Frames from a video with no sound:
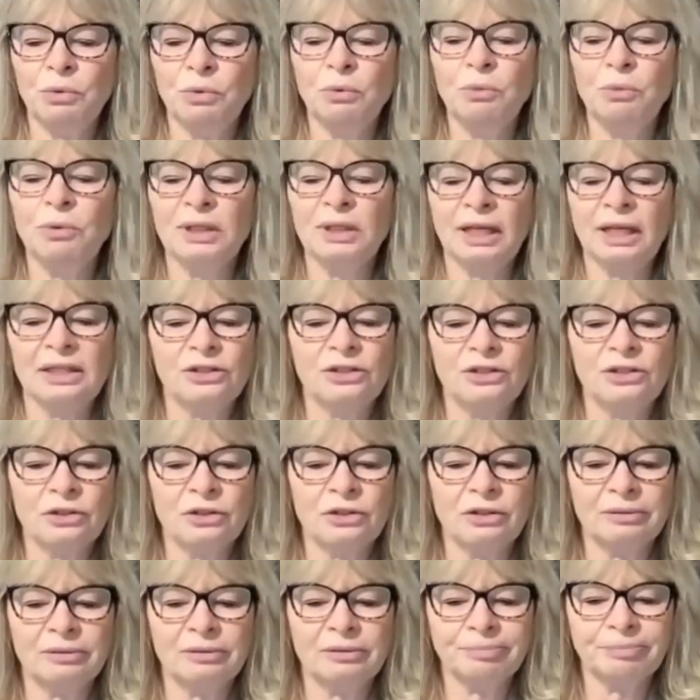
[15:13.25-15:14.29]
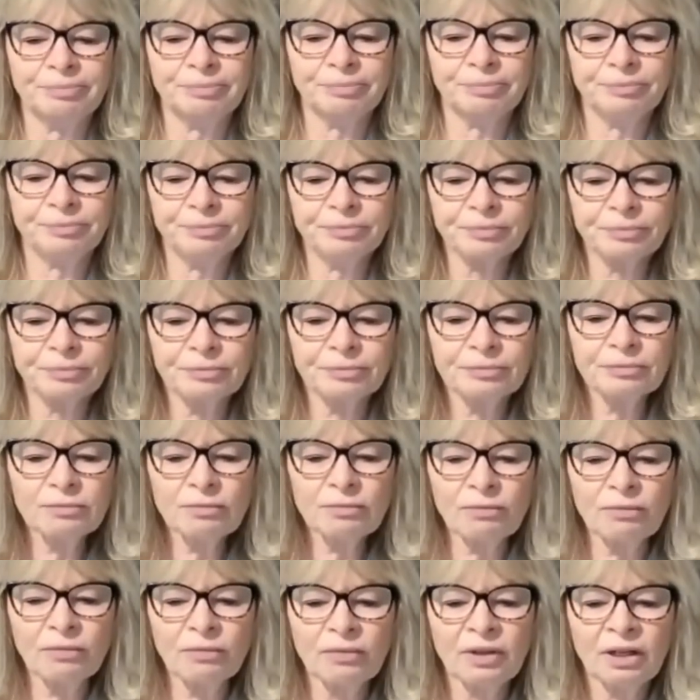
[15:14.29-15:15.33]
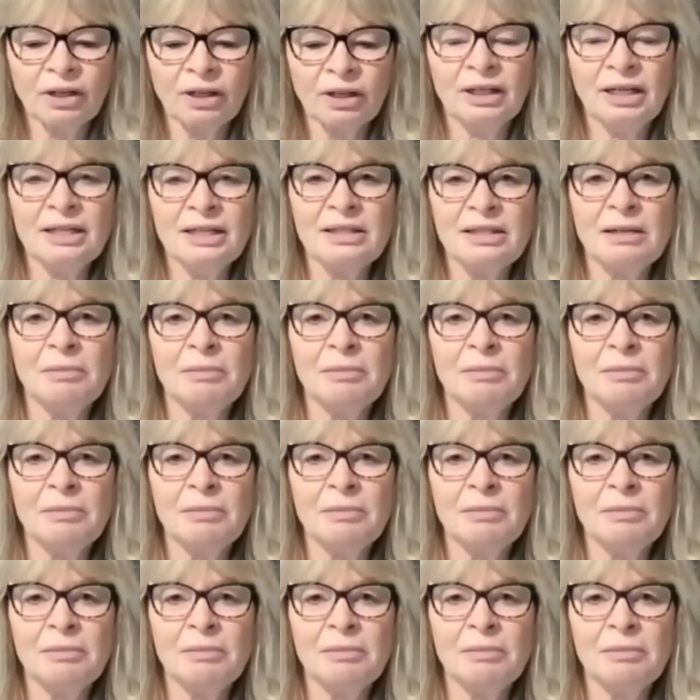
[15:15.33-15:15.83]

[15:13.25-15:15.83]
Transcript: who would like to journal. As